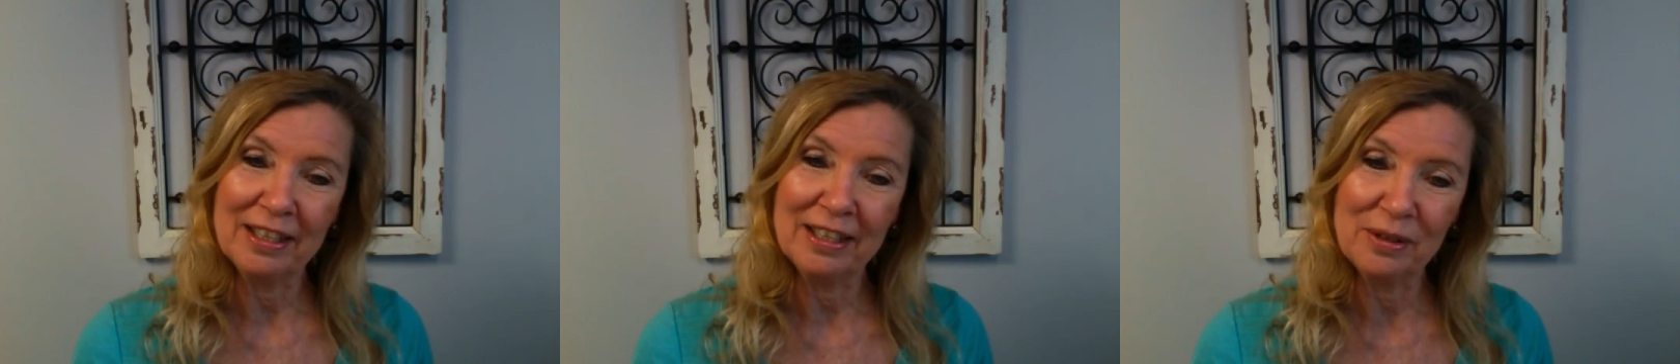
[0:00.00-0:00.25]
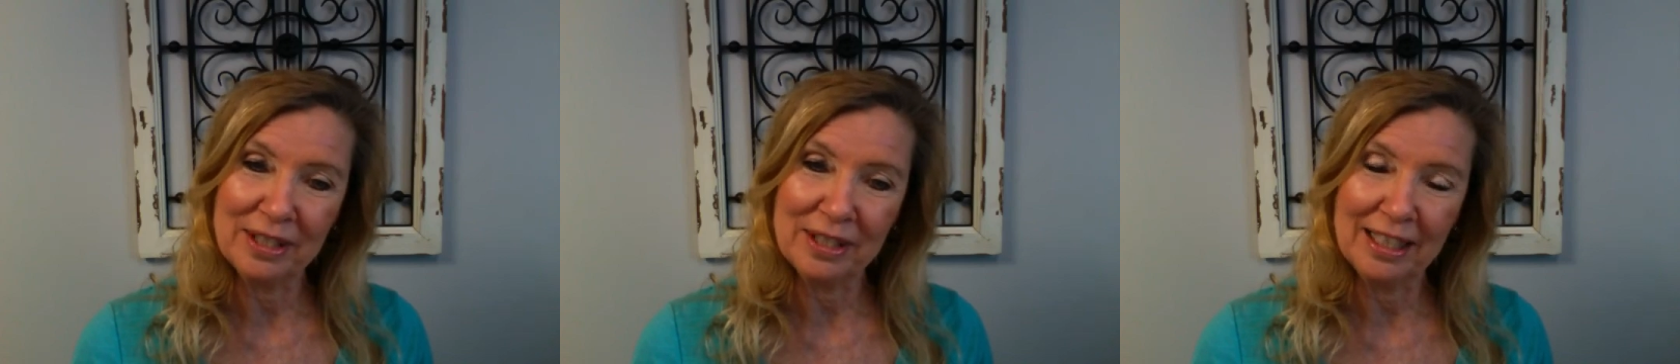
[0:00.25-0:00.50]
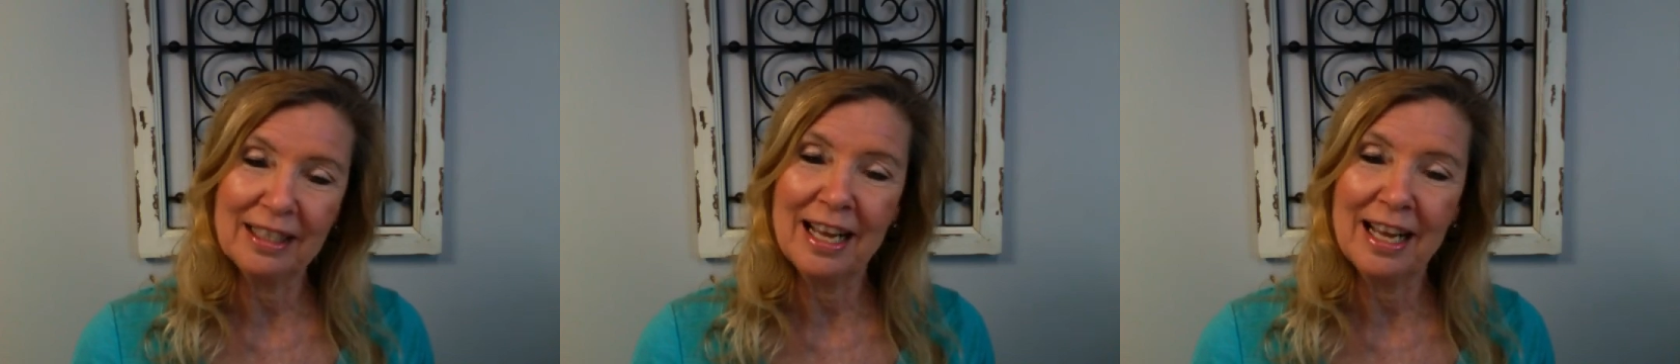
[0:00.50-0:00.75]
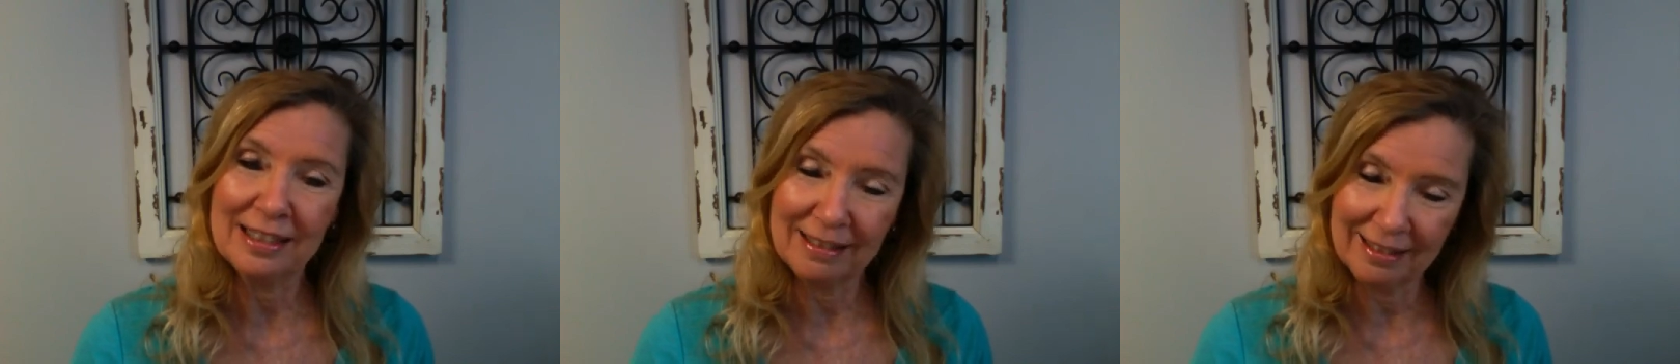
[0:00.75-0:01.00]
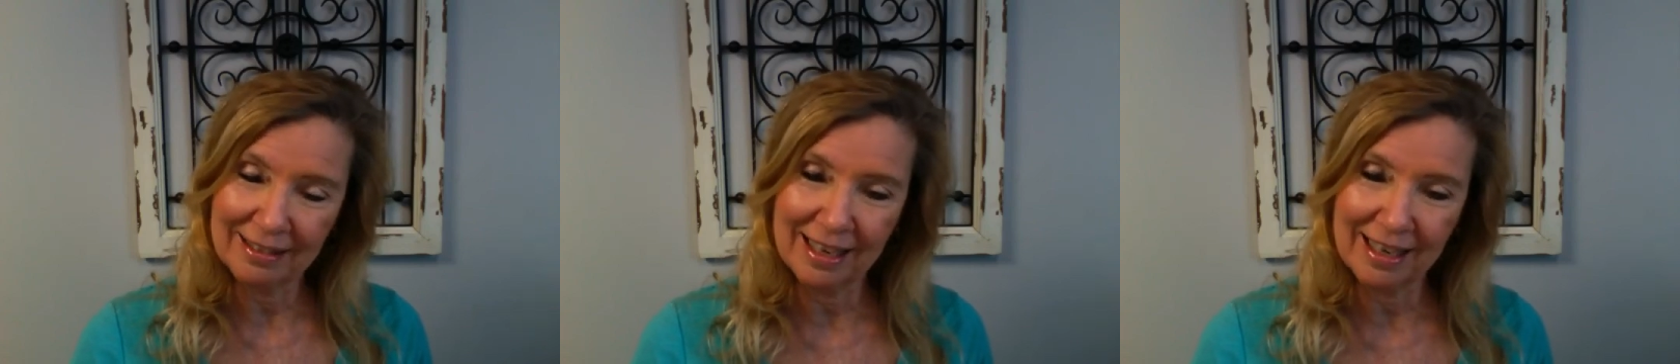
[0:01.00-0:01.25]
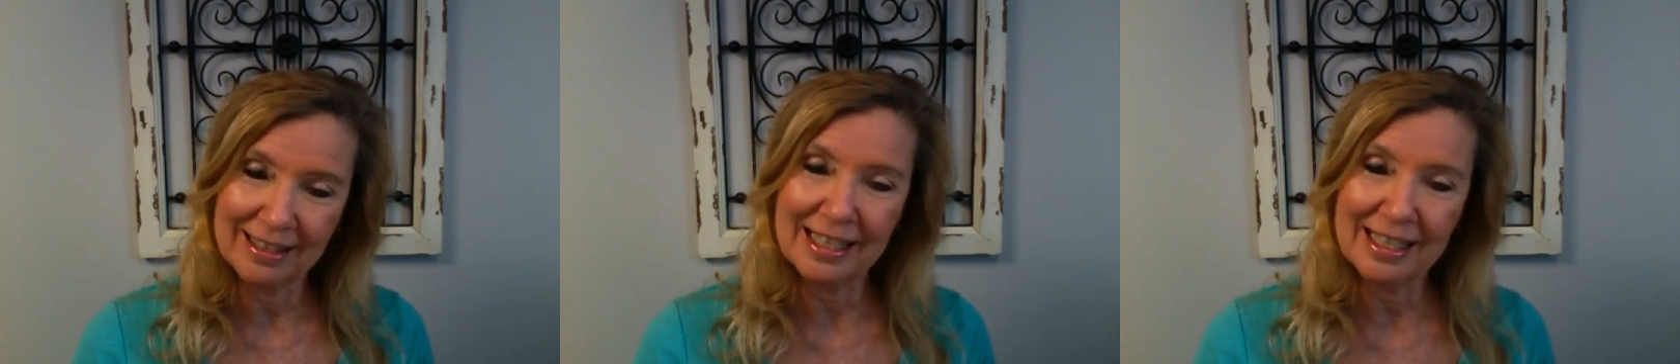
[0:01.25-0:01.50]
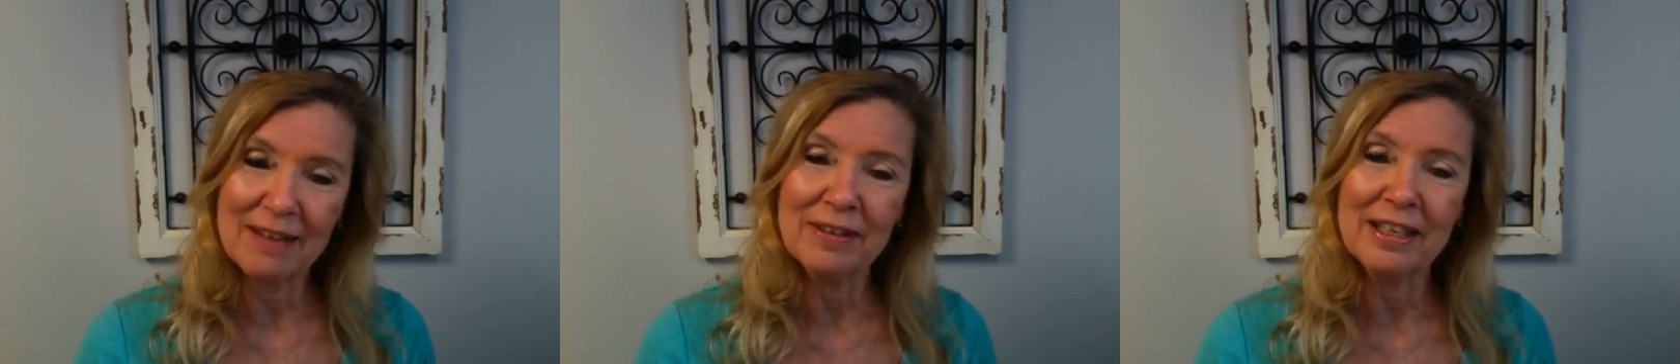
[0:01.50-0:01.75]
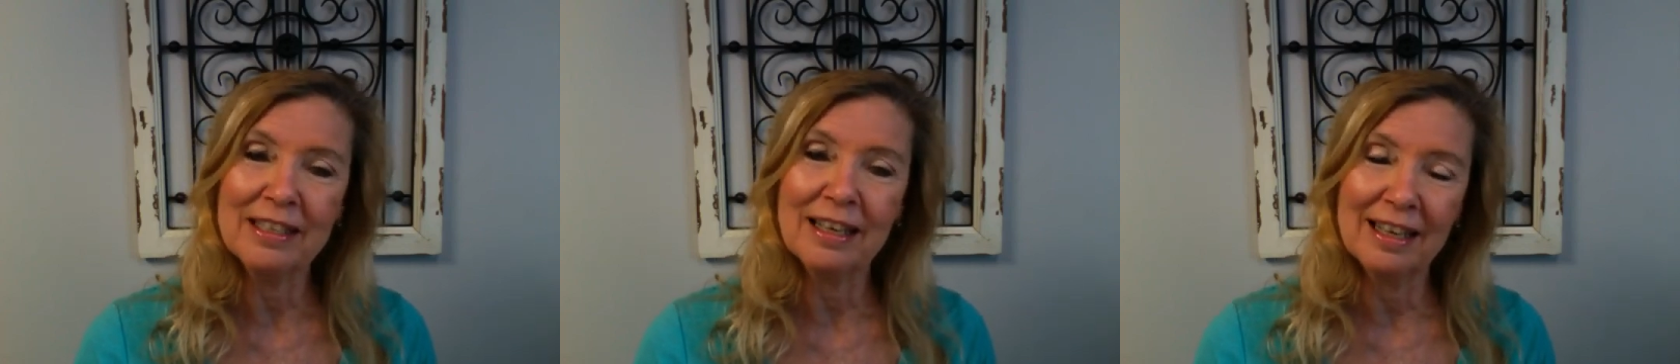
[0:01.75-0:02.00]
using and uh,
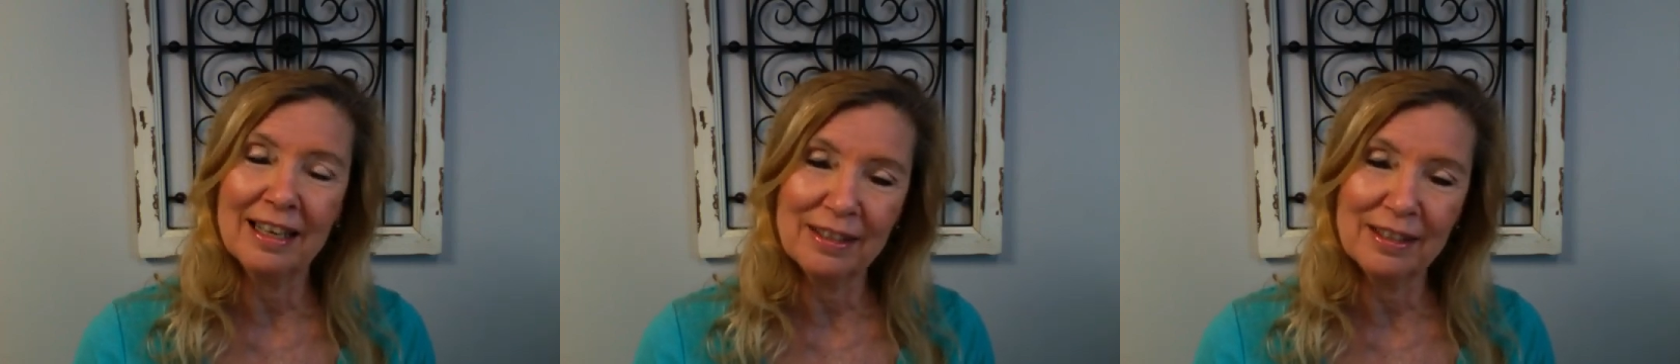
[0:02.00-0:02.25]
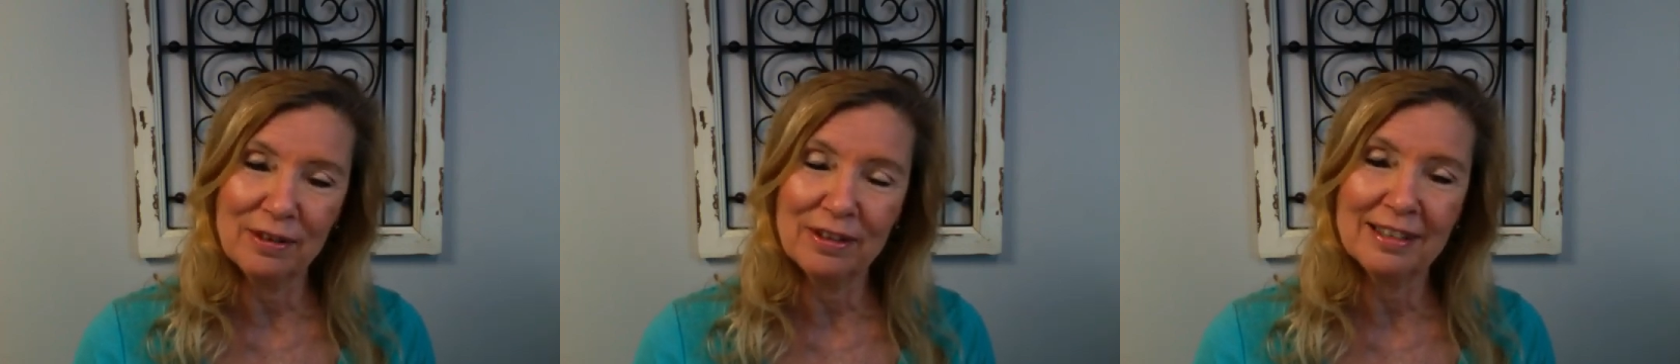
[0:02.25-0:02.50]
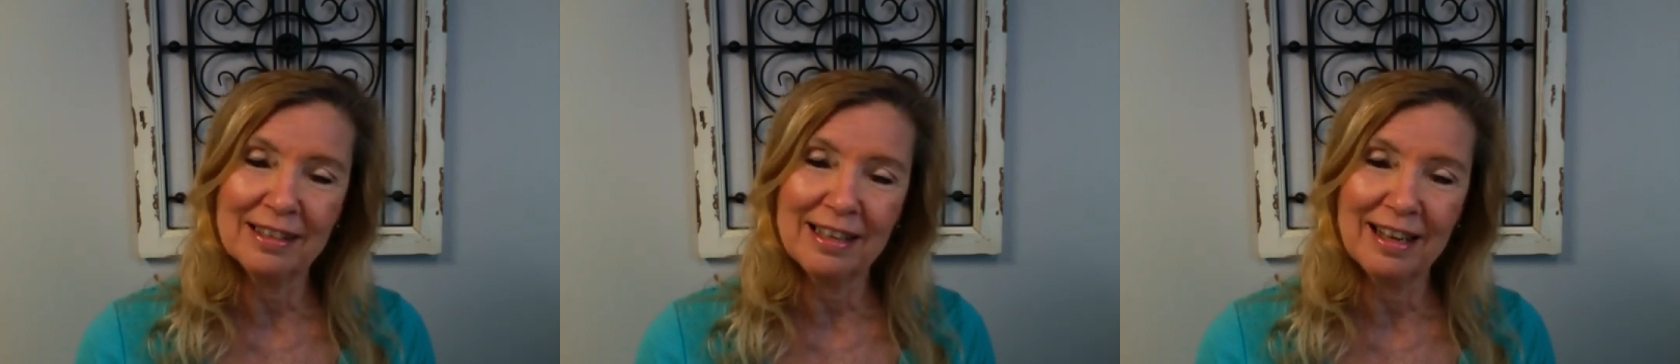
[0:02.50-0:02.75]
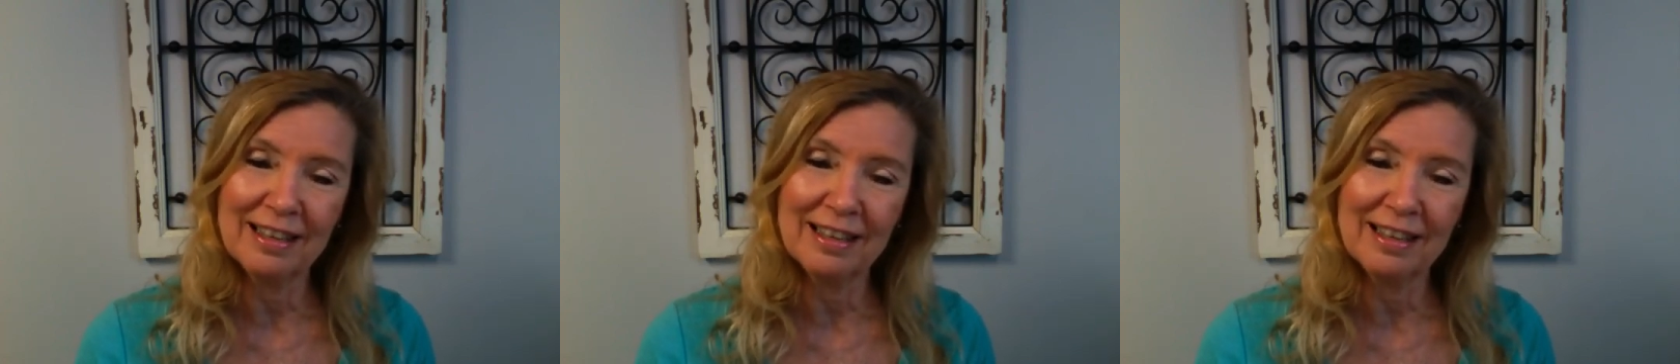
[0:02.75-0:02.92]
saving uh, different uh,